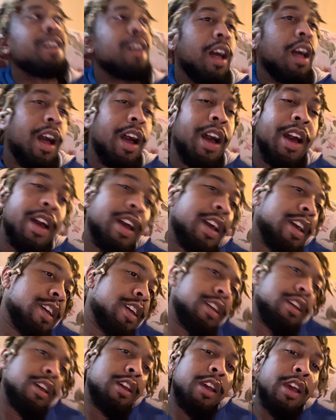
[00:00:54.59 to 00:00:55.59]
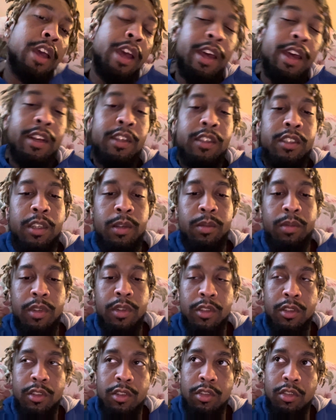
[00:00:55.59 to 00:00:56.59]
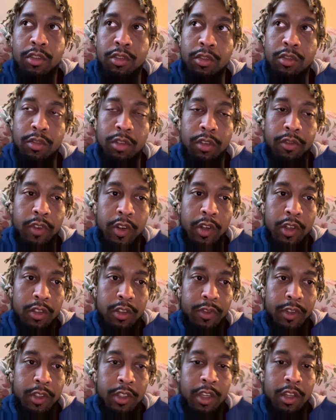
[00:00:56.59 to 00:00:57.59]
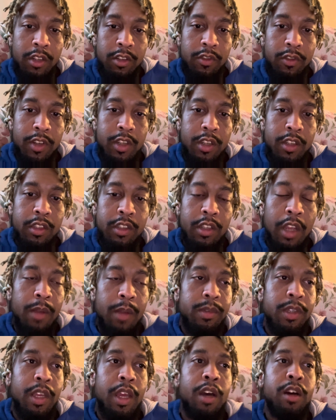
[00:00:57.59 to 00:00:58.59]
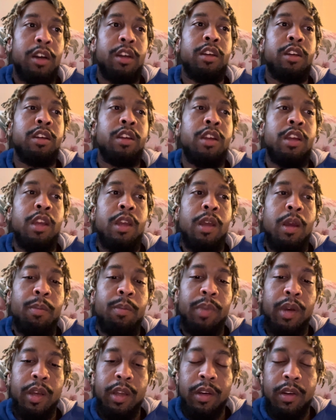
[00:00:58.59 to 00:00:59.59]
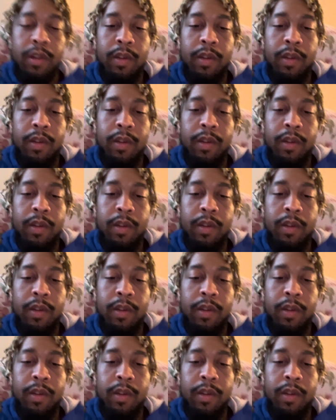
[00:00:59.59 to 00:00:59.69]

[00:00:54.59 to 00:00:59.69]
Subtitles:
I had attempted to do a verse for Tanjareen's Top Talent, but